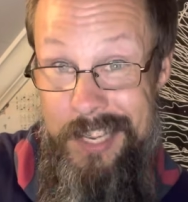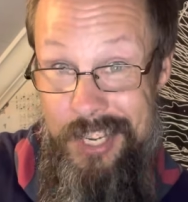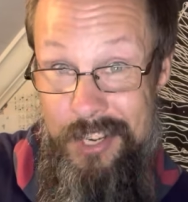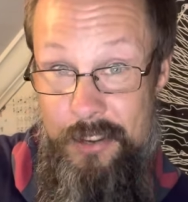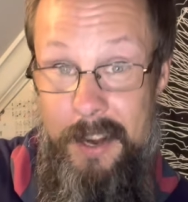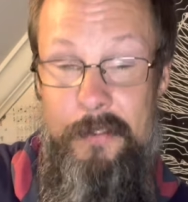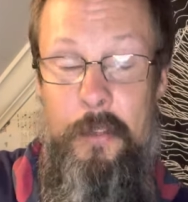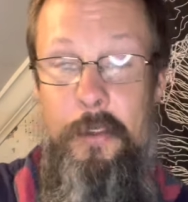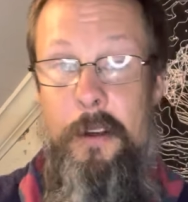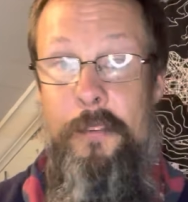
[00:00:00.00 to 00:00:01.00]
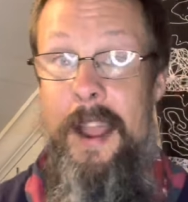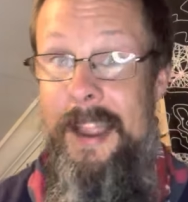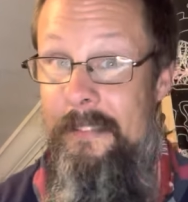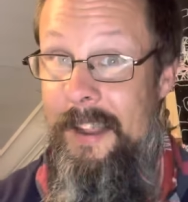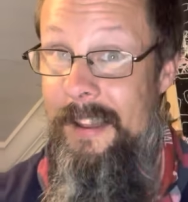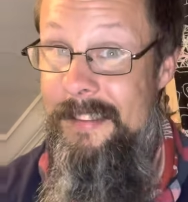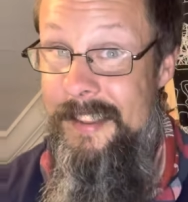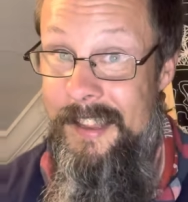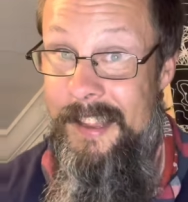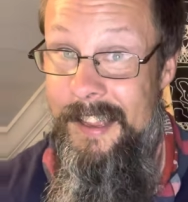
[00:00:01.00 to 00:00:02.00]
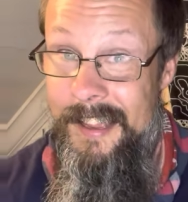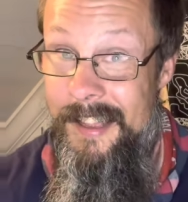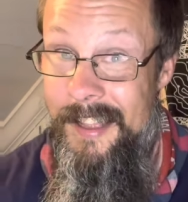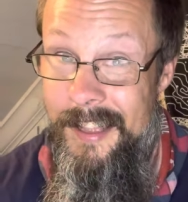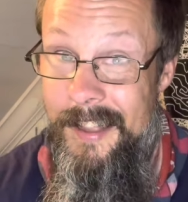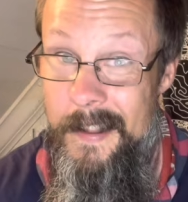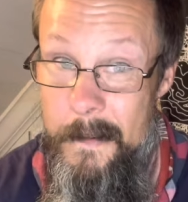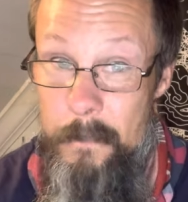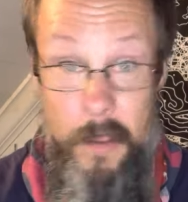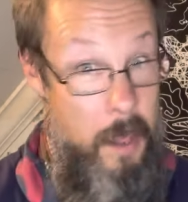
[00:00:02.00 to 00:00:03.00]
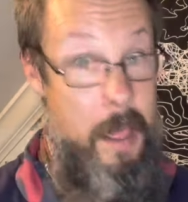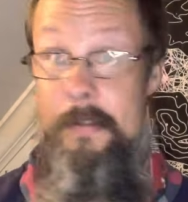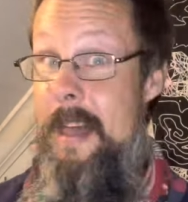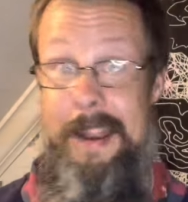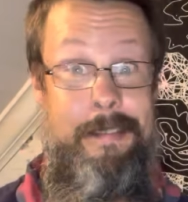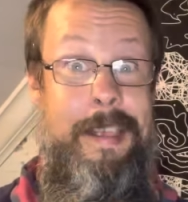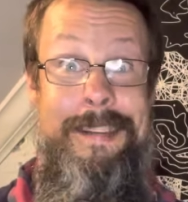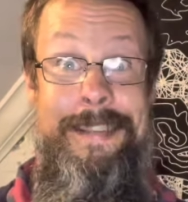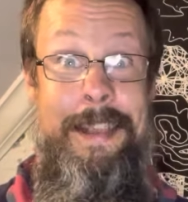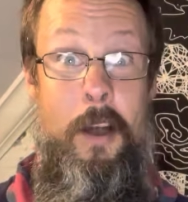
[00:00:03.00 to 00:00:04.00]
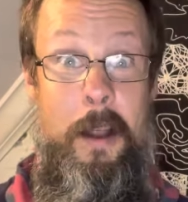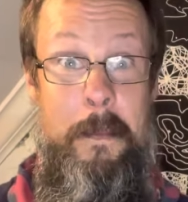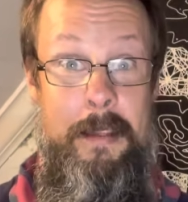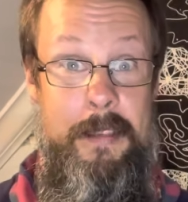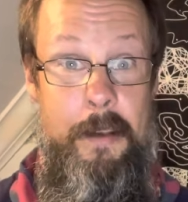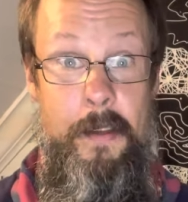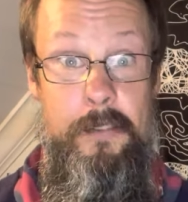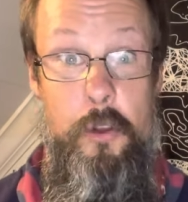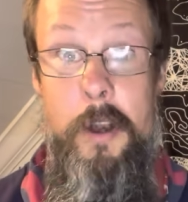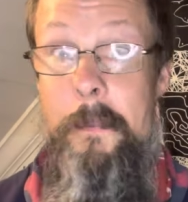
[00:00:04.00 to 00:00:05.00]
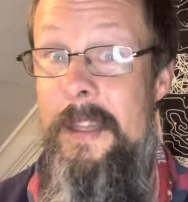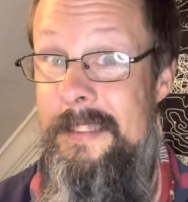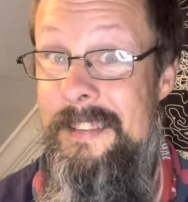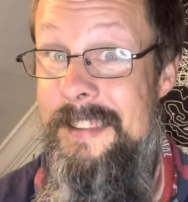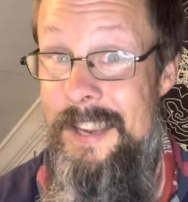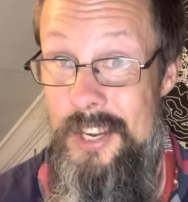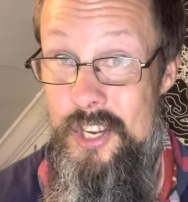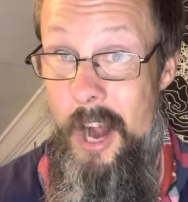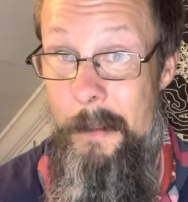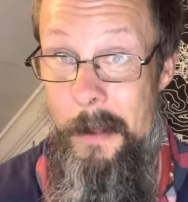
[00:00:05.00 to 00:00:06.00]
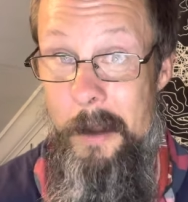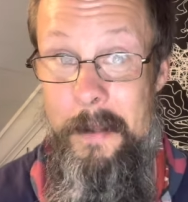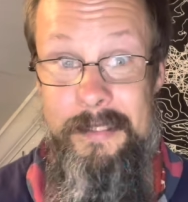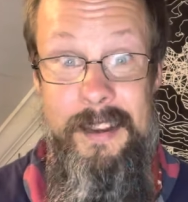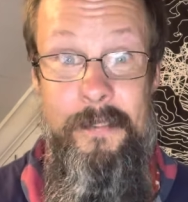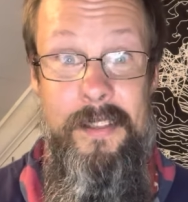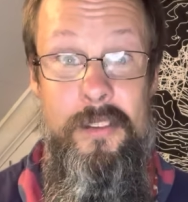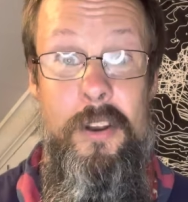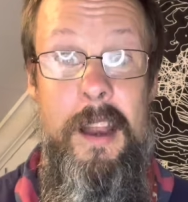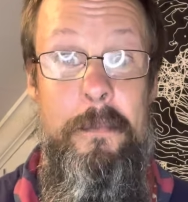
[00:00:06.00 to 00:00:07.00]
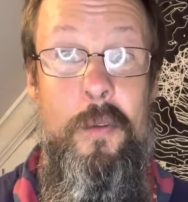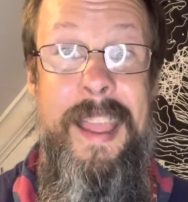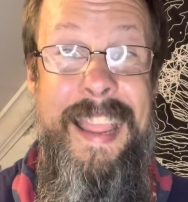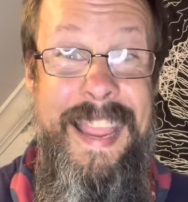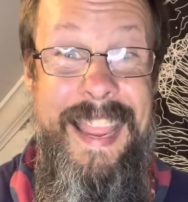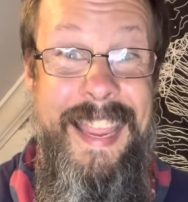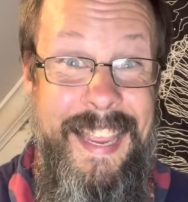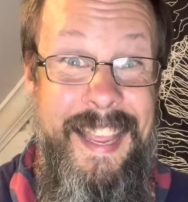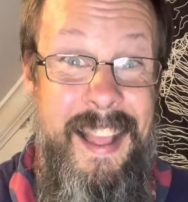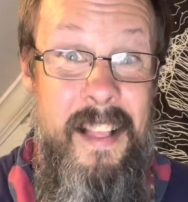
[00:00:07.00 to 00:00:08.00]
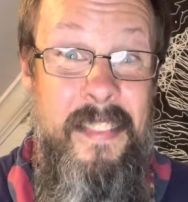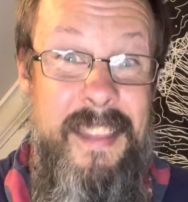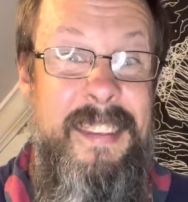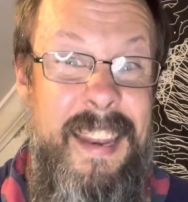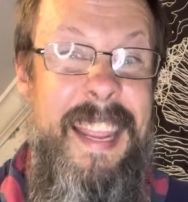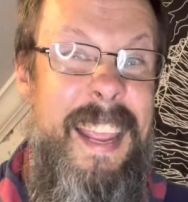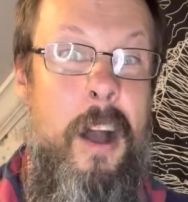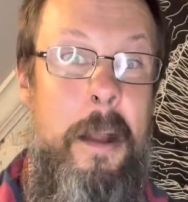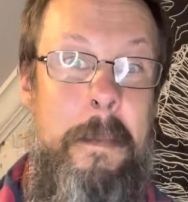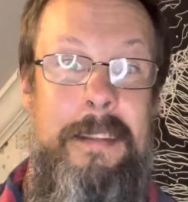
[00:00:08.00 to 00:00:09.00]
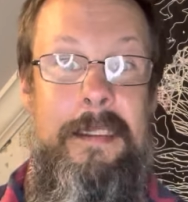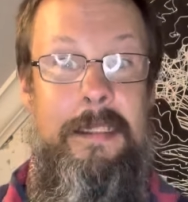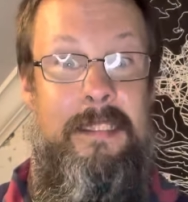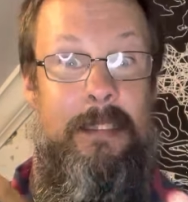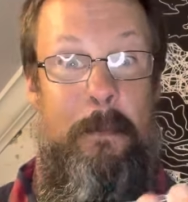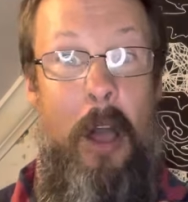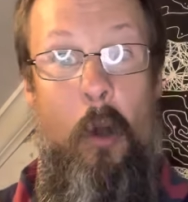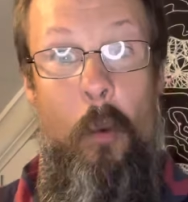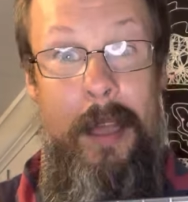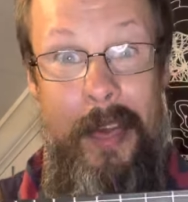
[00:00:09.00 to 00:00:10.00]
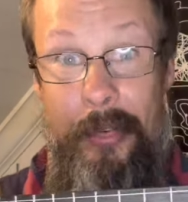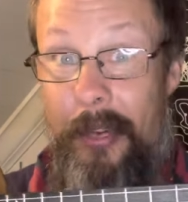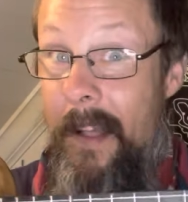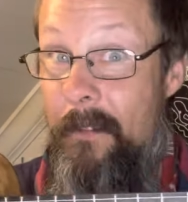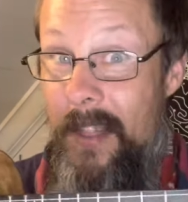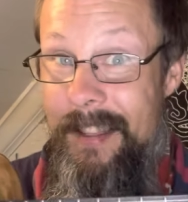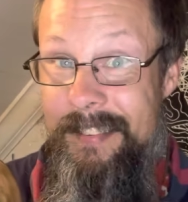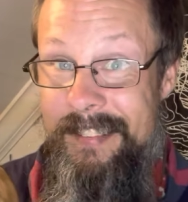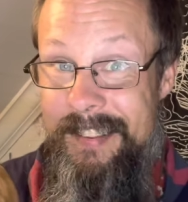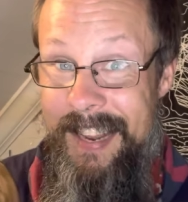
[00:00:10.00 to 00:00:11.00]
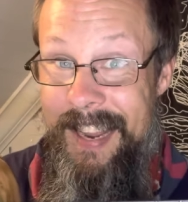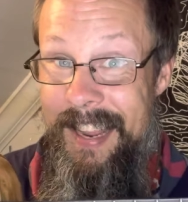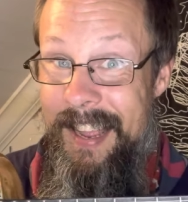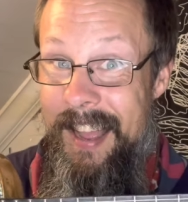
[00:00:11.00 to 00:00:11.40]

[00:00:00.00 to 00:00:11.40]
G string at the third fret, giving us that is a D augmented. If I scoot it up, that's a D sharp augmented. If I scoot it up to a E, it's an E augmented, spelt with a C